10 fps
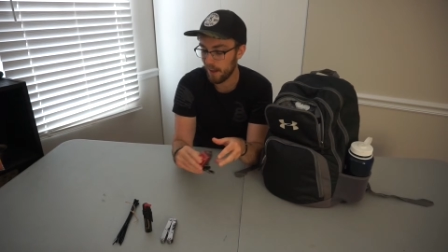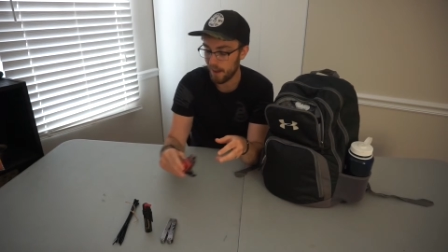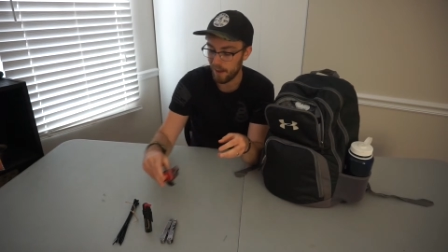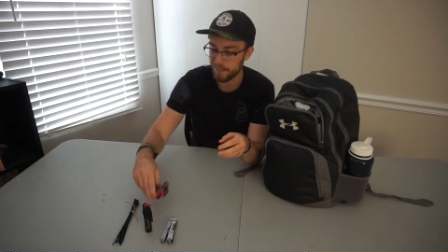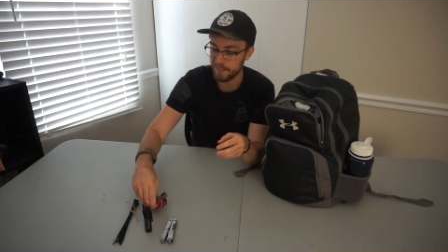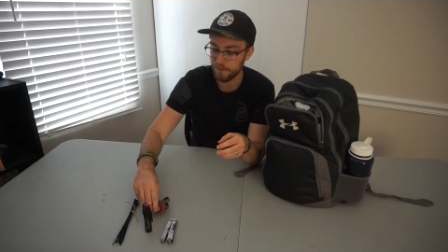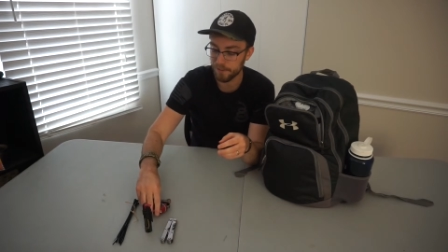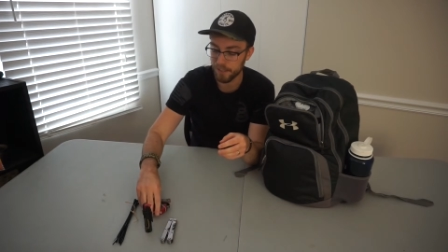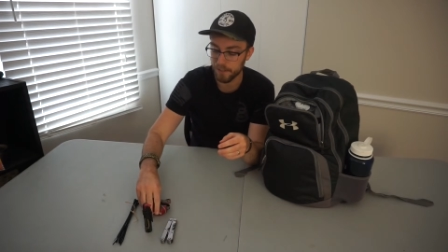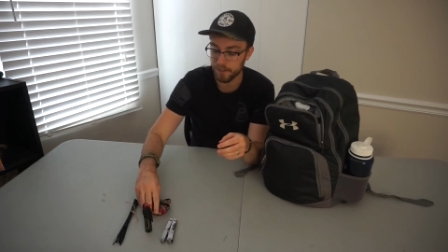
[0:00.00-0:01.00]

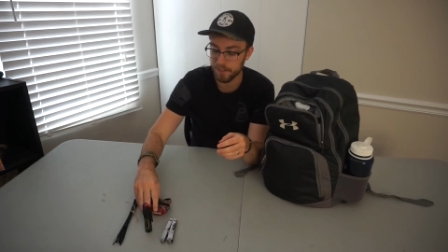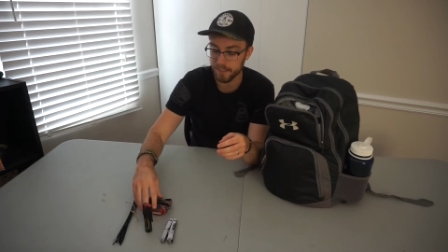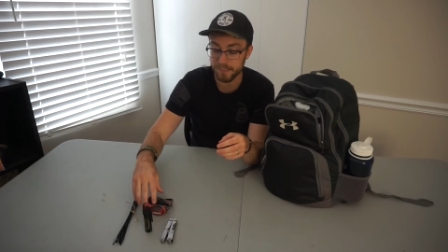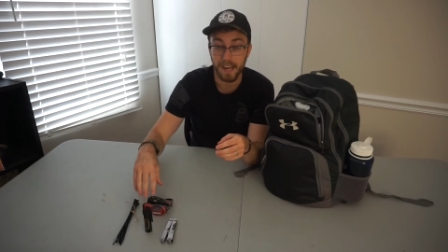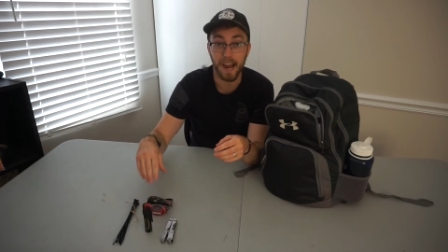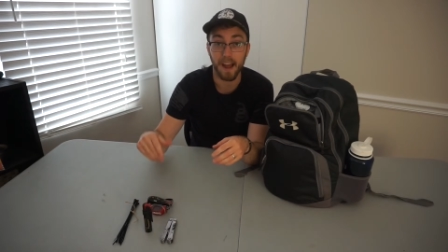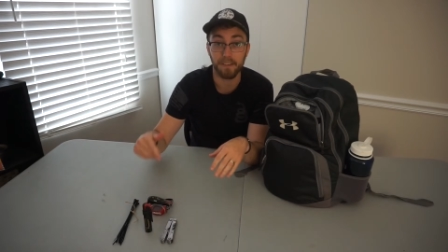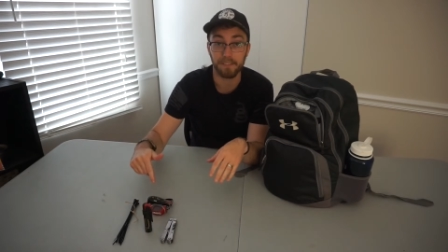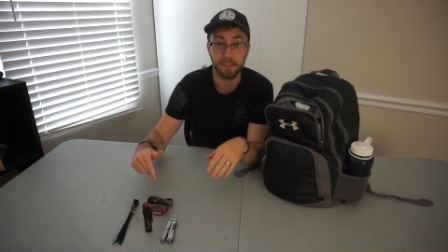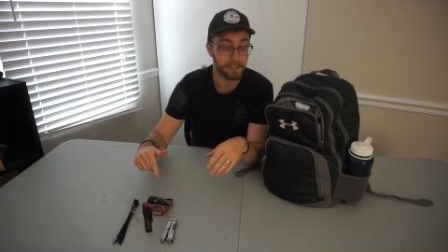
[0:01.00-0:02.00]
definitely a good thing to
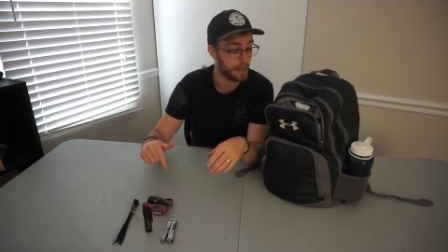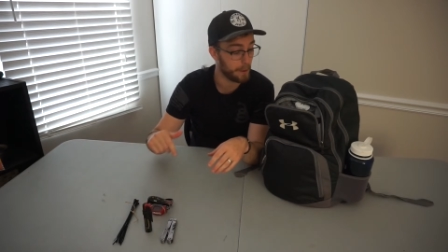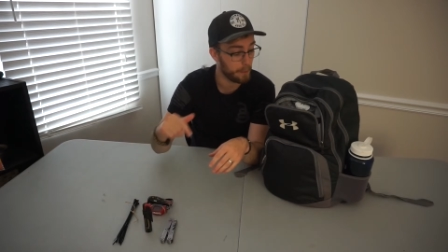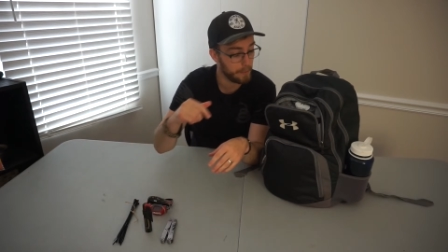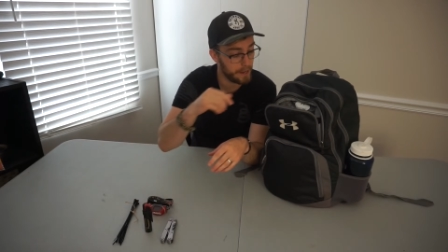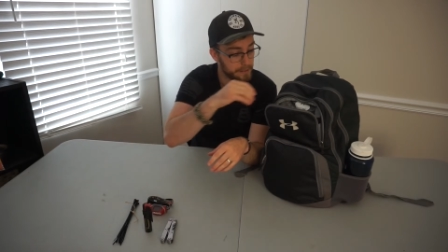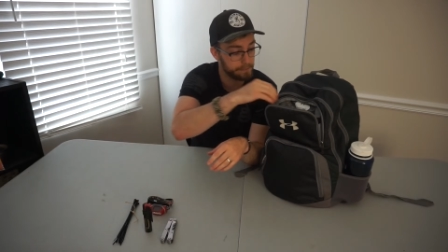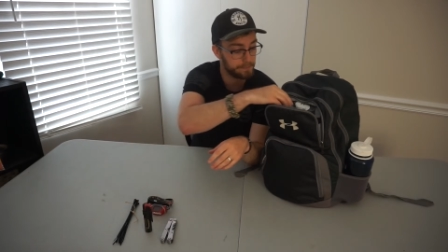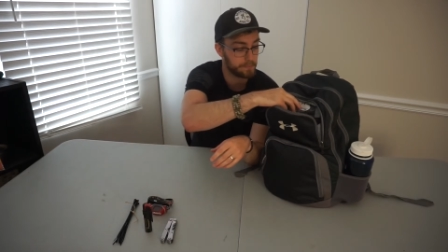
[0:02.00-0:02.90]
have in your get home bag.